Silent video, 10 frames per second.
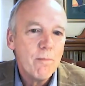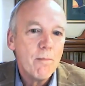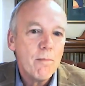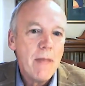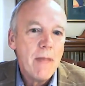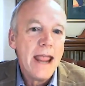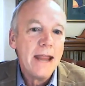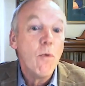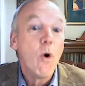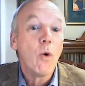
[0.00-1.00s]
made
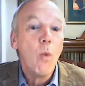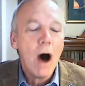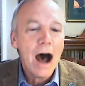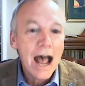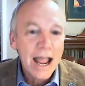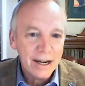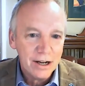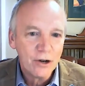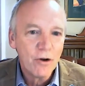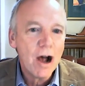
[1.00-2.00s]
more wide
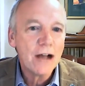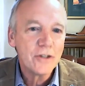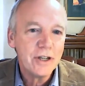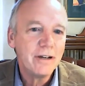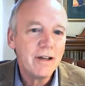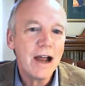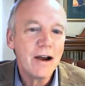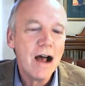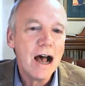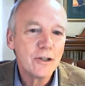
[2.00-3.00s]
across the entire
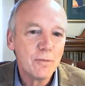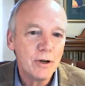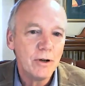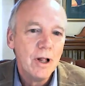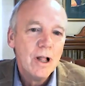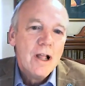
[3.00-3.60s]
hospital.